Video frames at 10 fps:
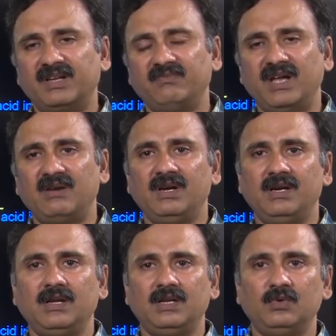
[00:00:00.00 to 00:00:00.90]

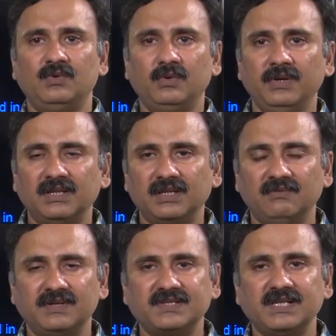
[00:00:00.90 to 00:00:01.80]
experiment and you are doing the
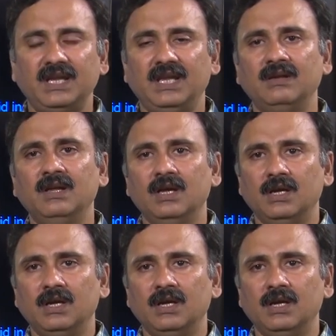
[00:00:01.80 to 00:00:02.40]
silver staining,